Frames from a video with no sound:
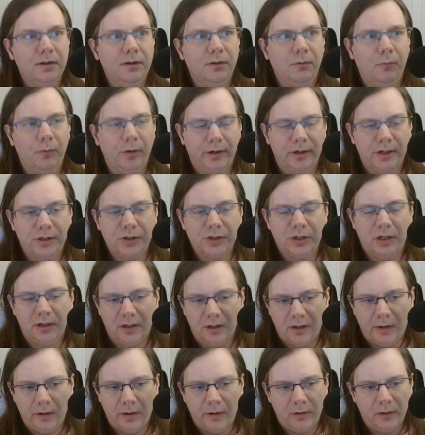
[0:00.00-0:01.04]
We're going to talk
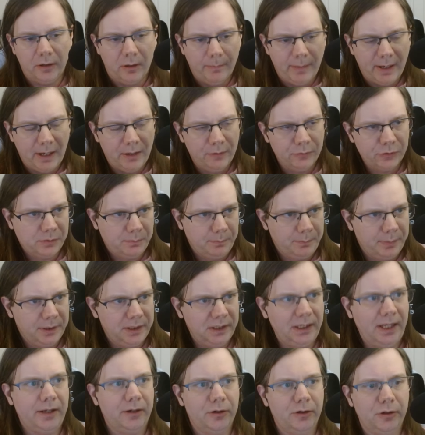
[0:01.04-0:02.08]
all about
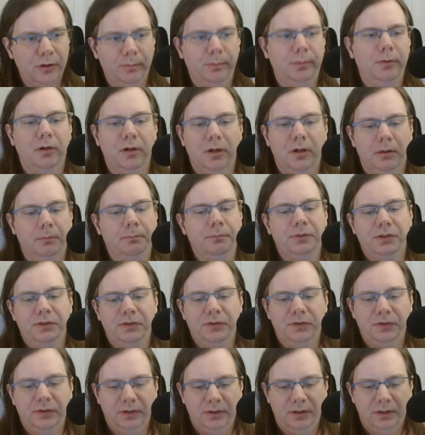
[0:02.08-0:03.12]
player prompts.